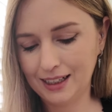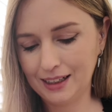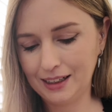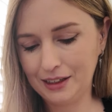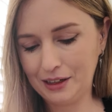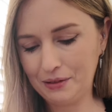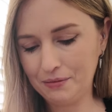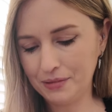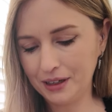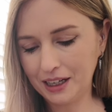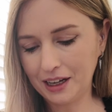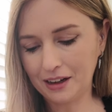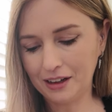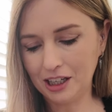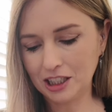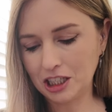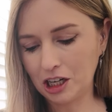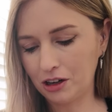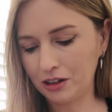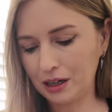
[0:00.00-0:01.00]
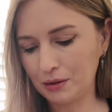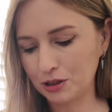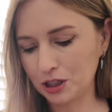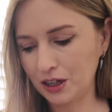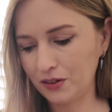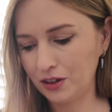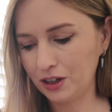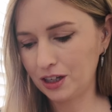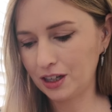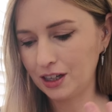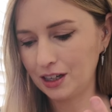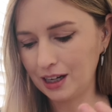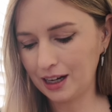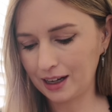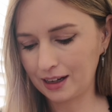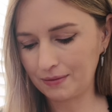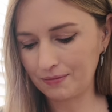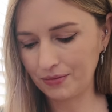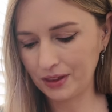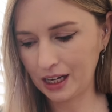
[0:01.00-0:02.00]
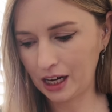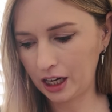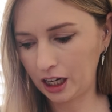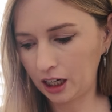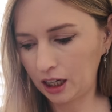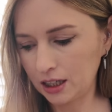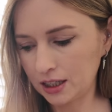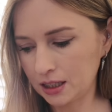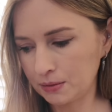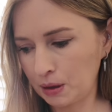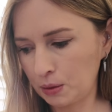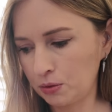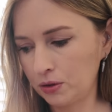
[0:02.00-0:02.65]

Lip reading: But yeah, it's held up. So if you can, like, I know some